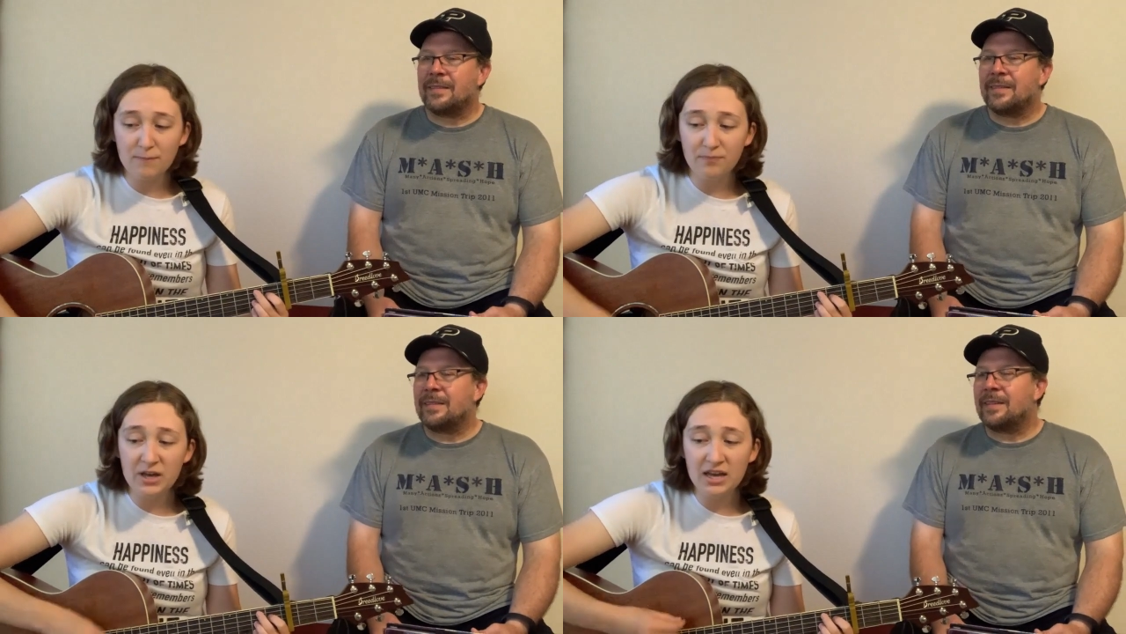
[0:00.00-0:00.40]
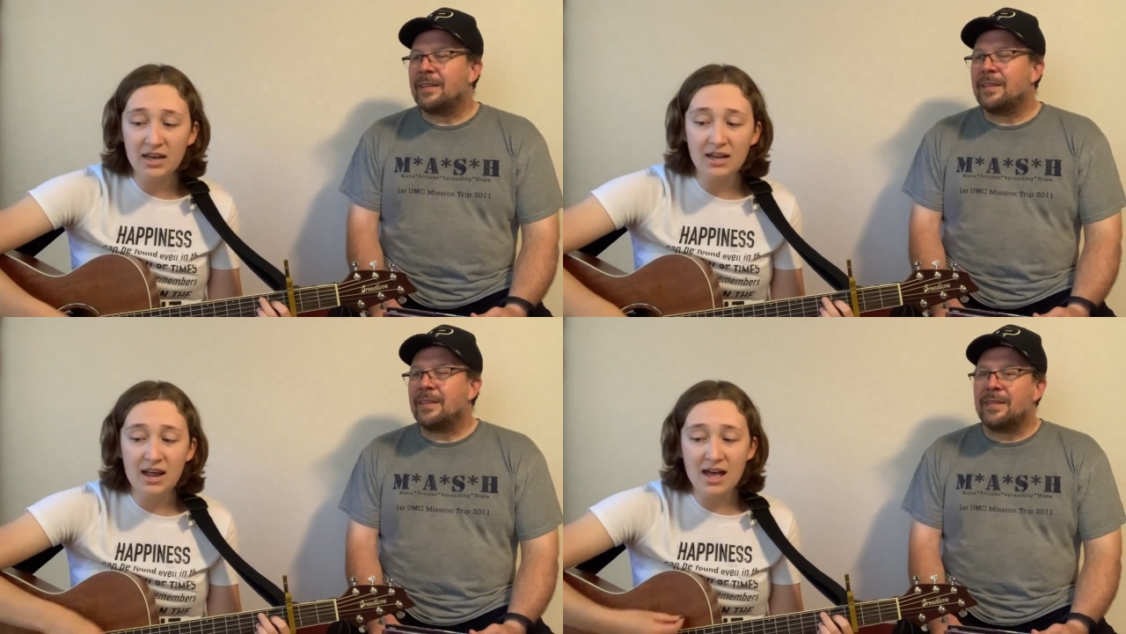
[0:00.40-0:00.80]

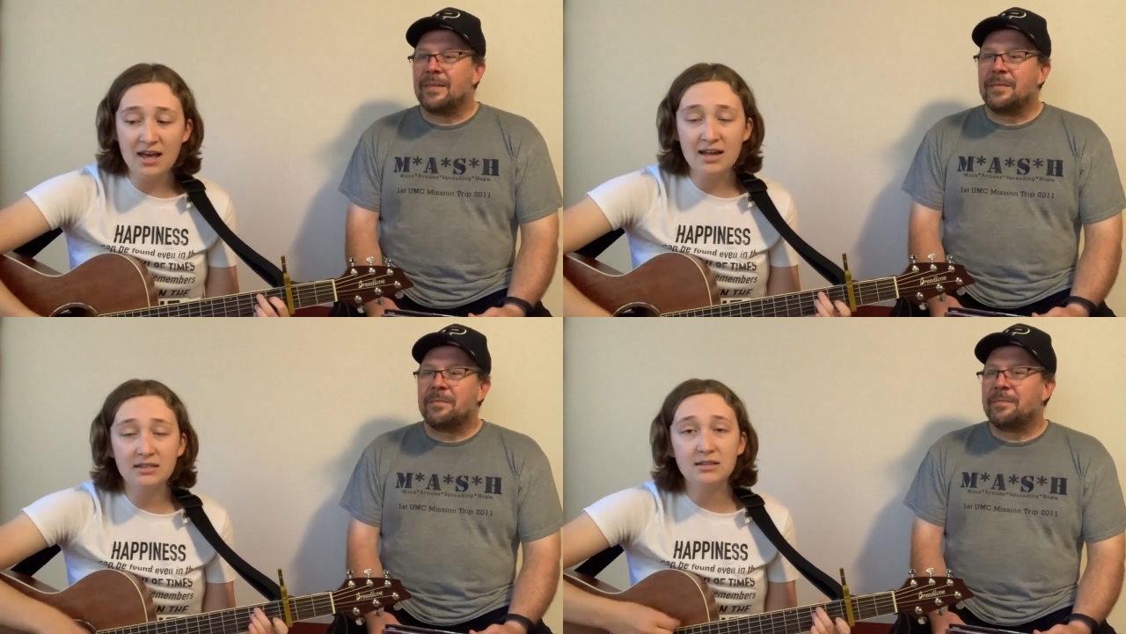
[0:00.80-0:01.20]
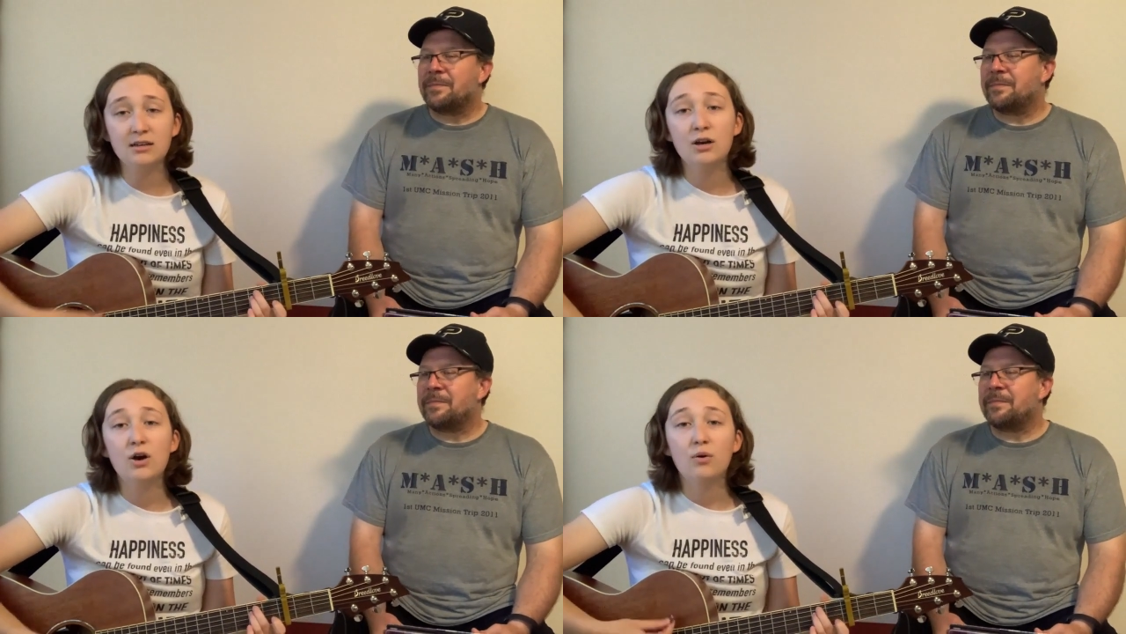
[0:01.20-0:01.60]
Speaker 1: mean it.
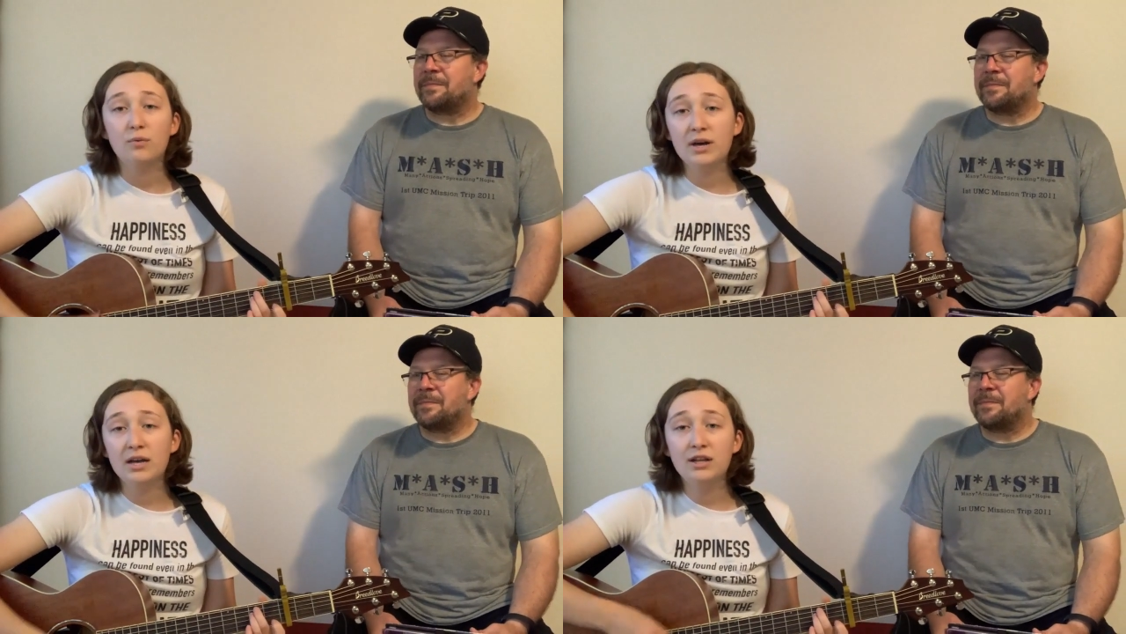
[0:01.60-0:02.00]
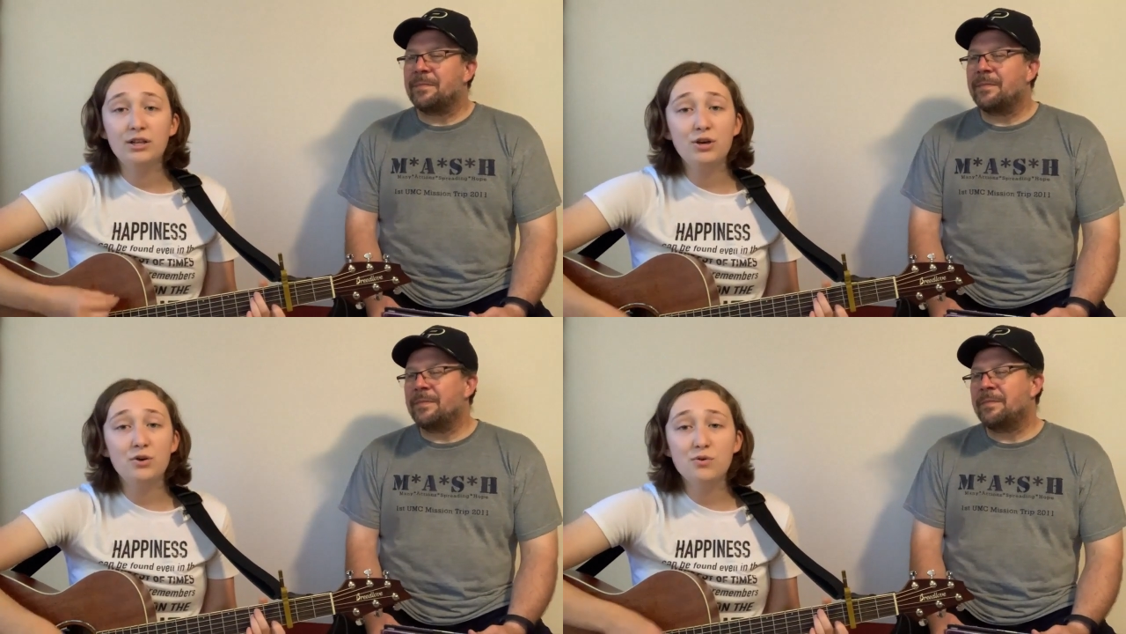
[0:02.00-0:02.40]

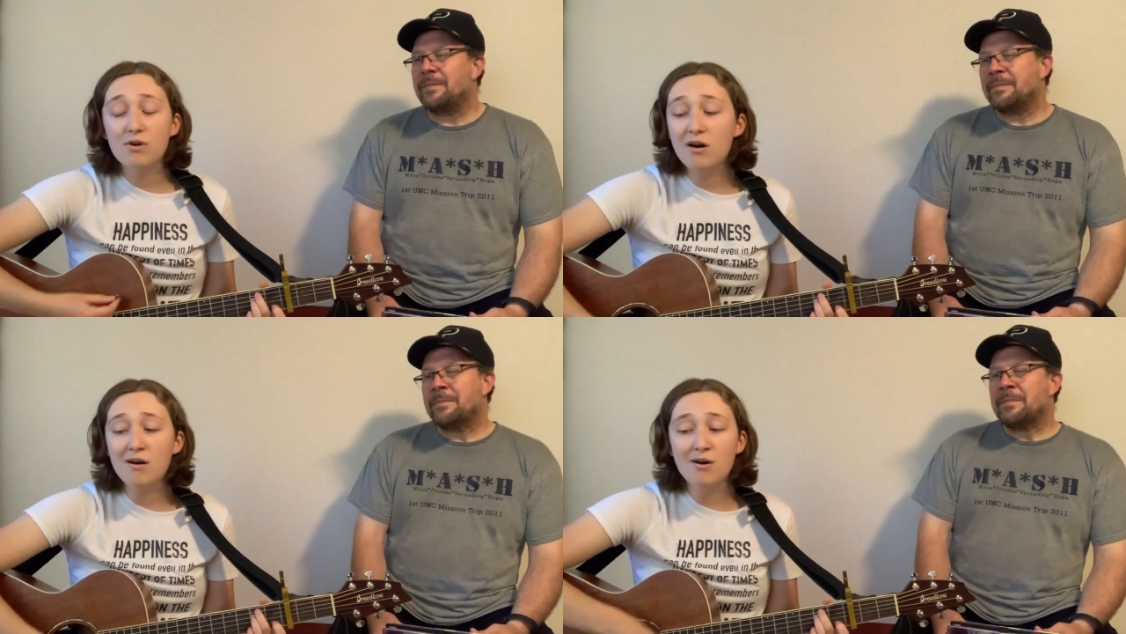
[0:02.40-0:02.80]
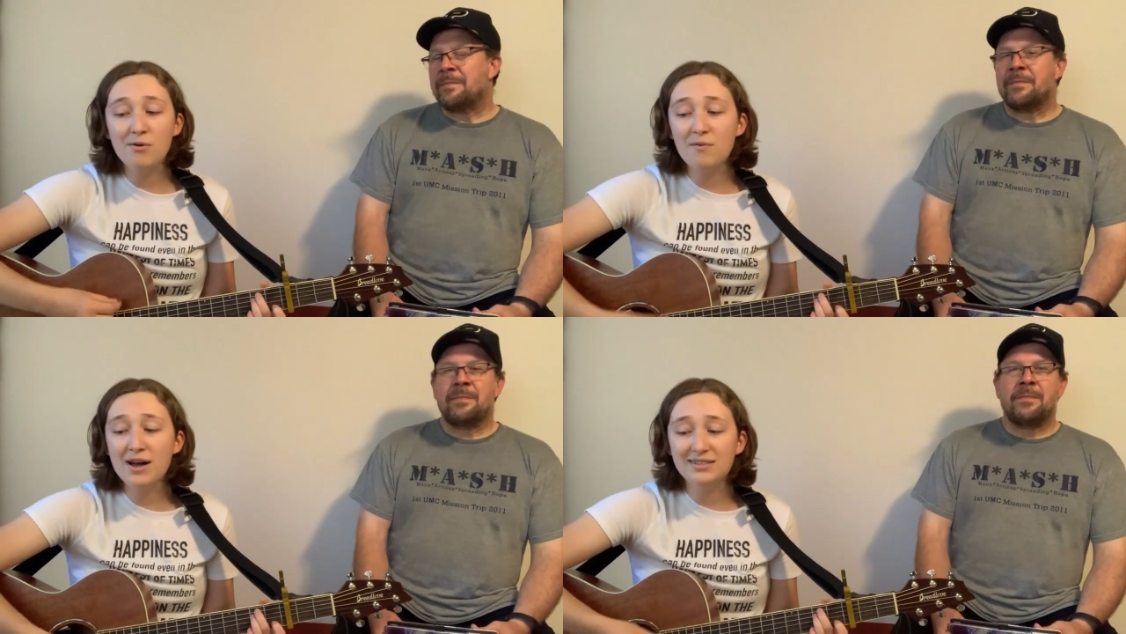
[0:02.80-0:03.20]
When you heard
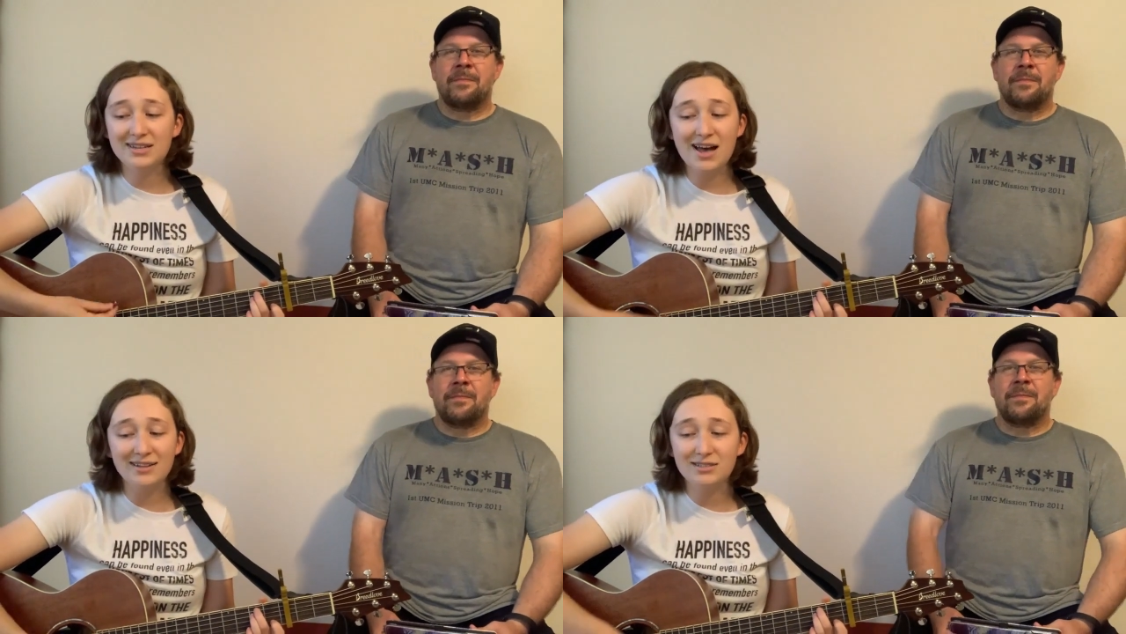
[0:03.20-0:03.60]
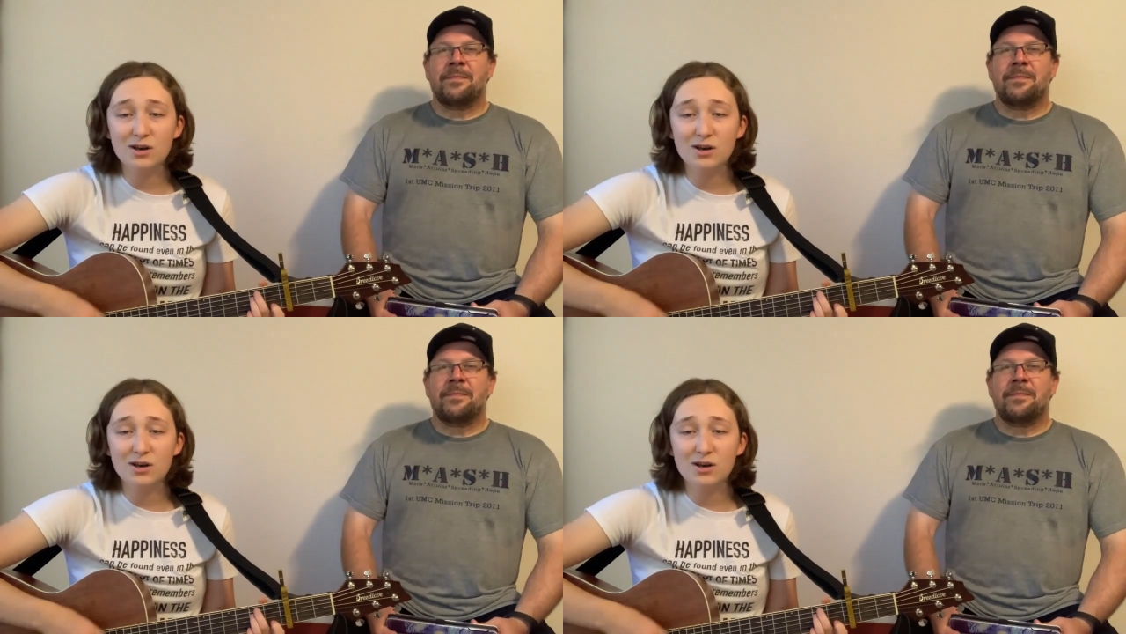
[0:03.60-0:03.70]
what I